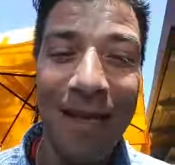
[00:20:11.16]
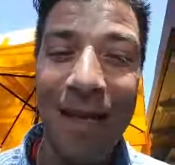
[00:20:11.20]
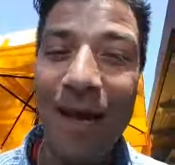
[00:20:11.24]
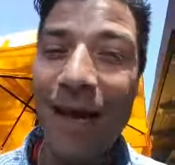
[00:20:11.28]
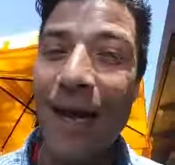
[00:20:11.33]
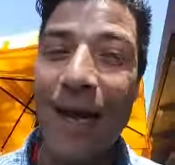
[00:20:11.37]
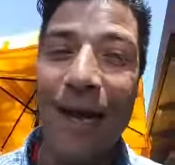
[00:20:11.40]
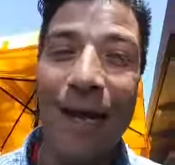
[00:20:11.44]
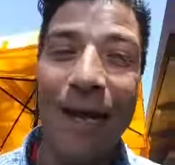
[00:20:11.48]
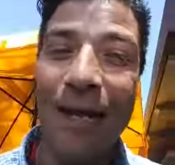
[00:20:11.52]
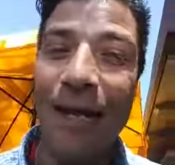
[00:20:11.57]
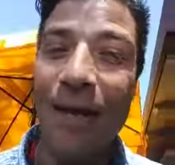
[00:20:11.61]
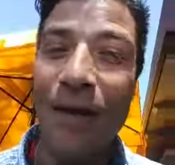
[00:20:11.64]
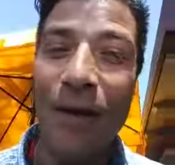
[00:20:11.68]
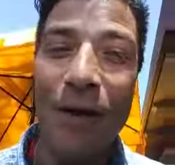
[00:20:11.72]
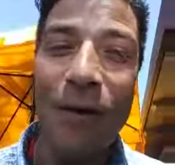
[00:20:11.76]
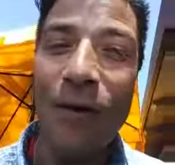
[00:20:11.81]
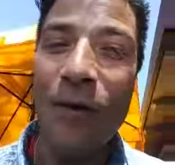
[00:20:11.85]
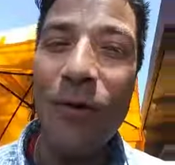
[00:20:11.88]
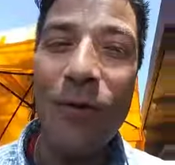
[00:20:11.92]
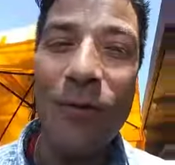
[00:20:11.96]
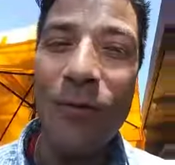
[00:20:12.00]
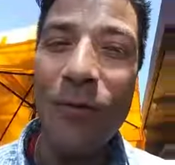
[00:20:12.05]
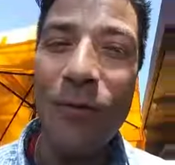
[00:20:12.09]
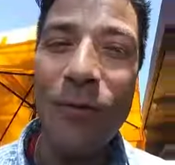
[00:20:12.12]
I
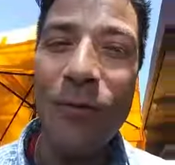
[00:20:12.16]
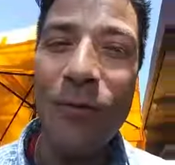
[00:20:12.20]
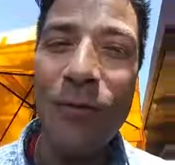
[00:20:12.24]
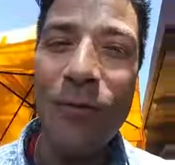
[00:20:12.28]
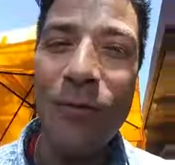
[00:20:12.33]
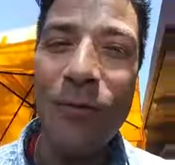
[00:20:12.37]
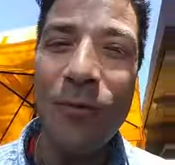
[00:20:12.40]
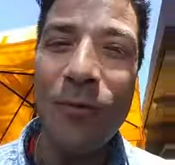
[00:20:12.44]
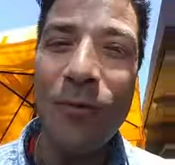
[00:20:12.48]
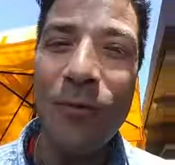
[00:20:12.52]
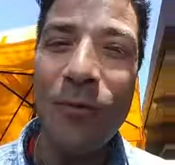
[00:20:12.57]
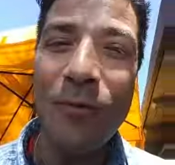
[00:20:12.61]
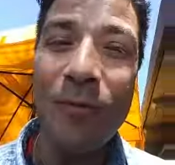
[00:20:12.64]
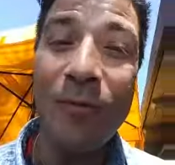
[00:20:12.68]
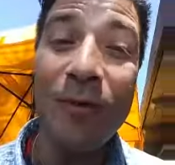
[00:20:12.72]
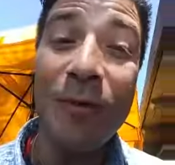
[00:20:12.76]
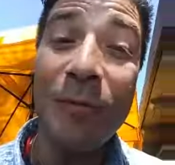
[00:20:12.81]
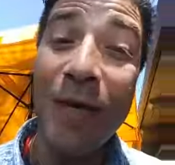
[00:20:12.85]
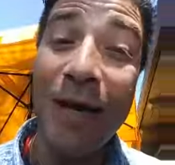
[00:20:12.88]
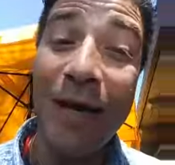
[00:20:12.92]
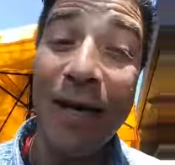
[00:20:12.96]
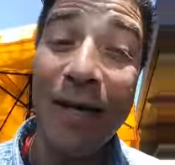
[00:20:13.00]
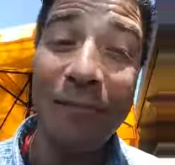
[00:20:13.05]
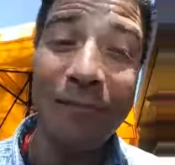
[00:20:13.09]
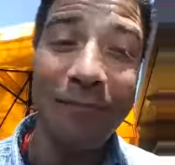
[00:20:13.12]
hope.
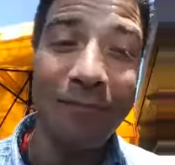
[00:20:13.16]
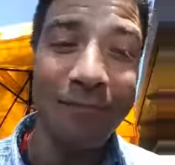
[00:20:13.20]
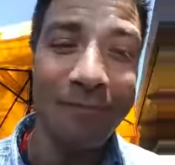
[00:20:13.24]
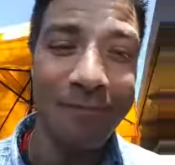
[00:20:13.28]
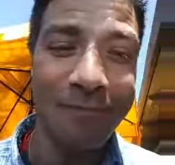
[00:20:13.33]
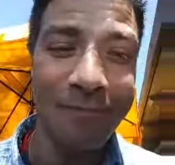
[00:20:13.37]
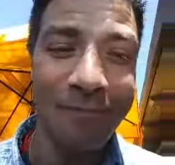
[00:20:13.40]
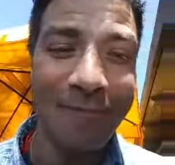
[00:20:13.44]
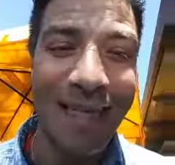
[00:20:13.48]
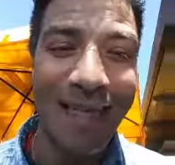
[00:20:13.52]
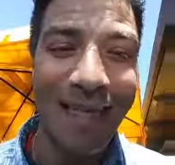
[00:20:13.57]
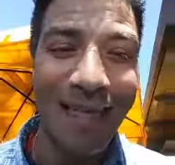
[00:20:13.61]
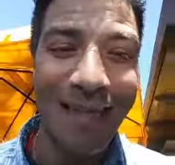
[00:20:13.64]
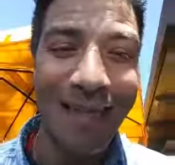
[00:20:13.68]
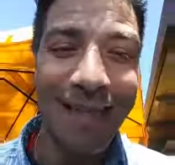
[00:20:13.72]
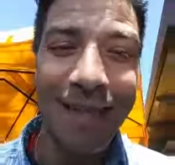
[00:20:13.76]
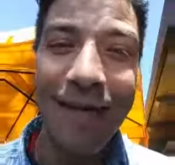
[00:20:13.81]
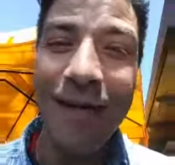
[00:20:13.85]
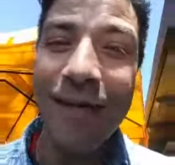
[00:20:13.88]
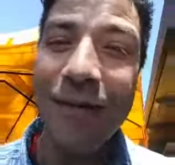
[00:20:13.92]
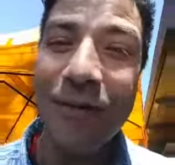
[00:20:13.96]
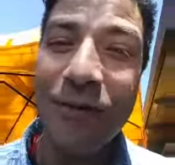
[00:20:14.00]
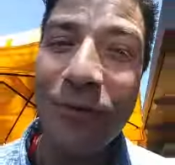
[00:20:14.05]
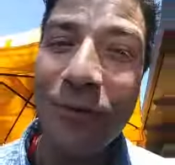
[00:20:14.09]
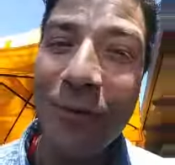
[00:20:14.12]
Goodbye.
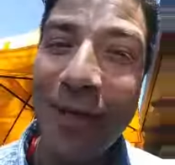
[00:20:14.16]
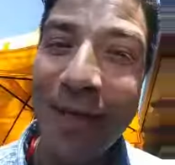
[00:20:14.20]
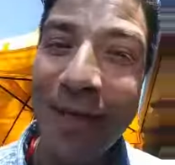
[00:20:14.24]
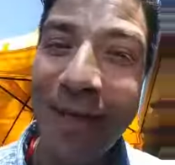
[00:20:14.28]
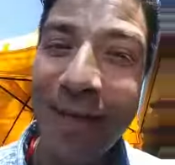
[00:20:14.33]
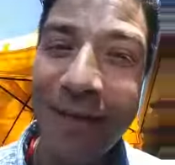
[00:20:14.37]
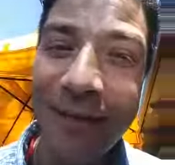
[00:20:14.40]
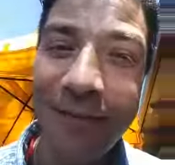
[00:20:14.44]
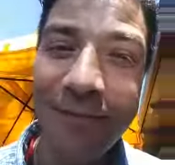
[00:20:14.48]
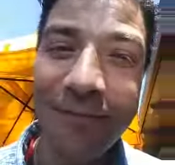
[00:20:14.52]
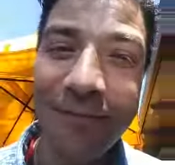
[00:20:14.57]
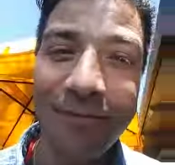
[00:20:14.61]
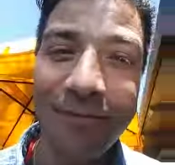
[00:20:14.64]
Hug a tree.